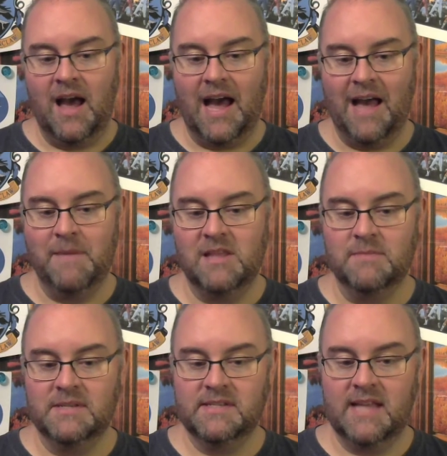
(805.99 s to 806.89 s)
I made the
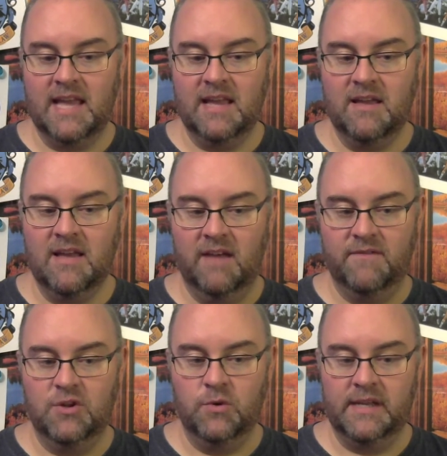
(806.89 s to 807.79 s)
mistake
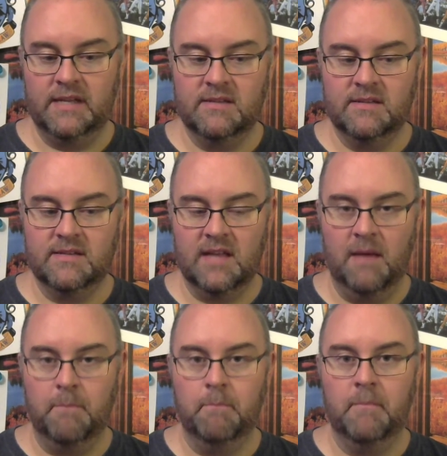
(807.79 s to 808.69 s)
of doing
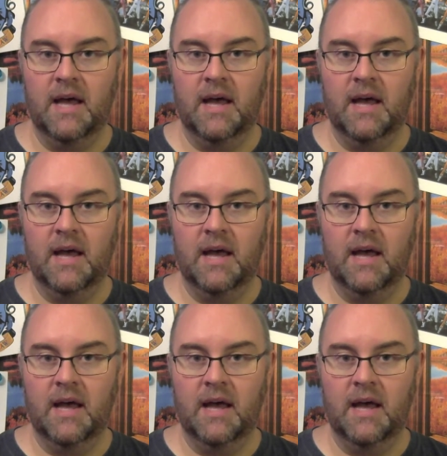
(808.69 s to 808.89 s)
some